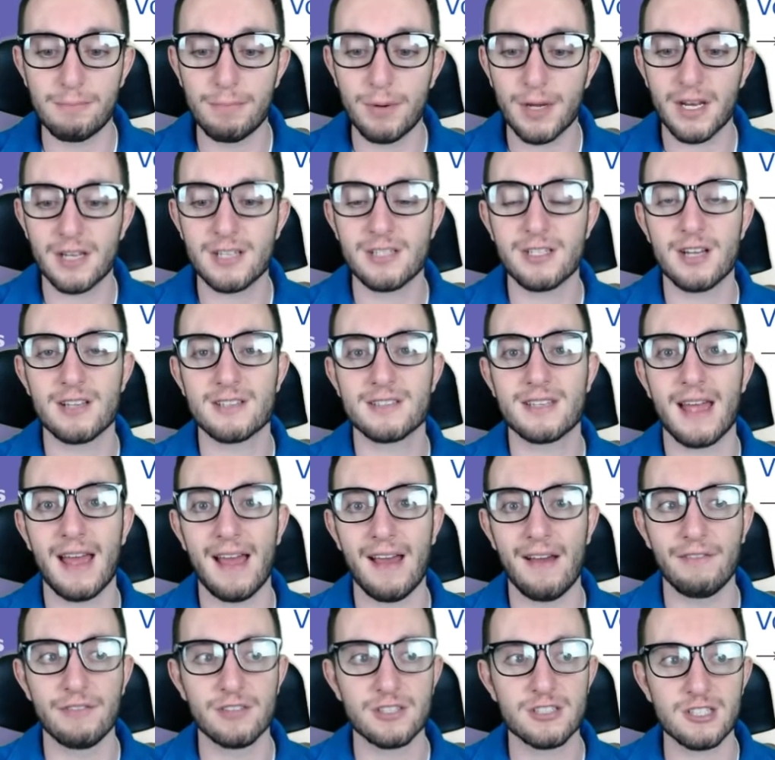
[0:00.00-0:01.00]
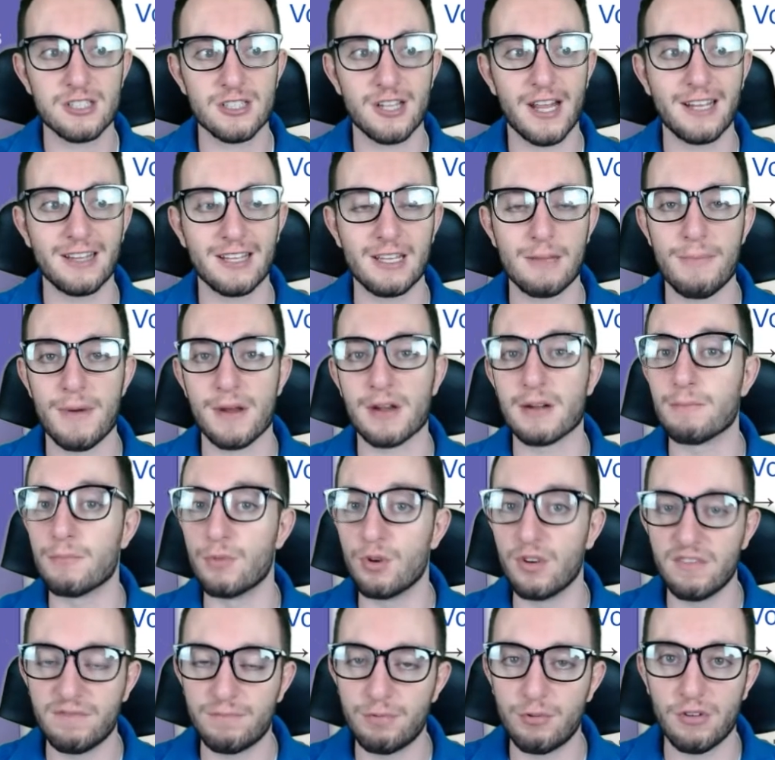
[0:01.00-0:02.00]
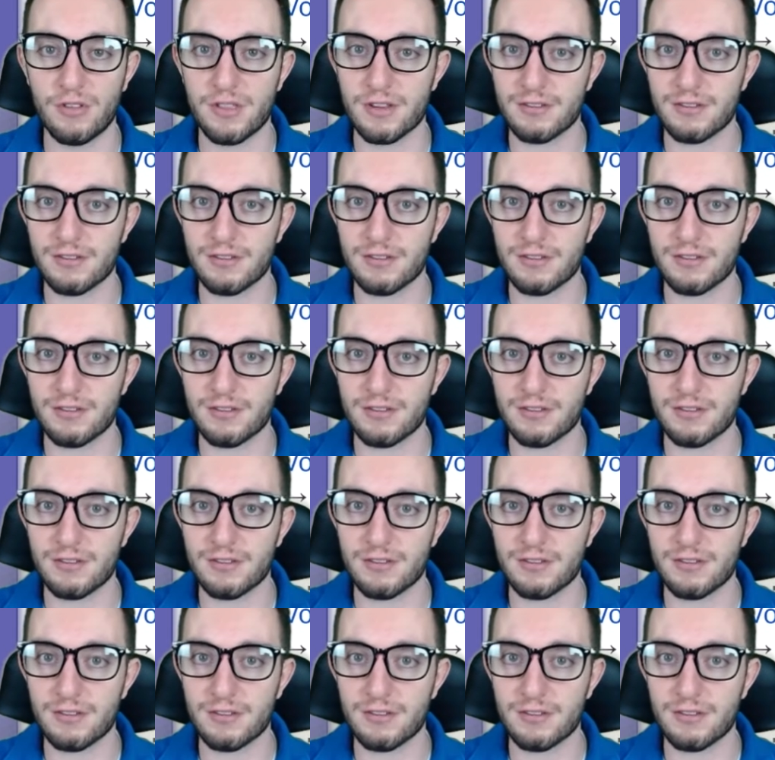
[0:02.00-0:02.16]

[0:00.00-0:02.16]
but it does have slightly better move pool